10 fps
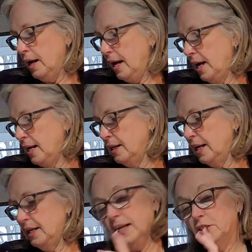and
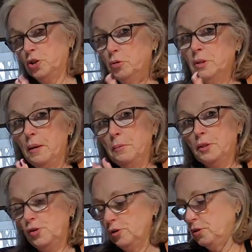it has 2
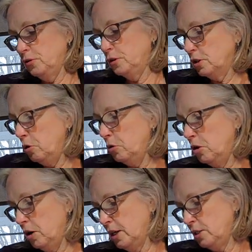temperatures for slow
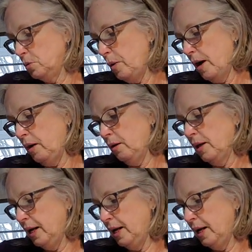cook as well.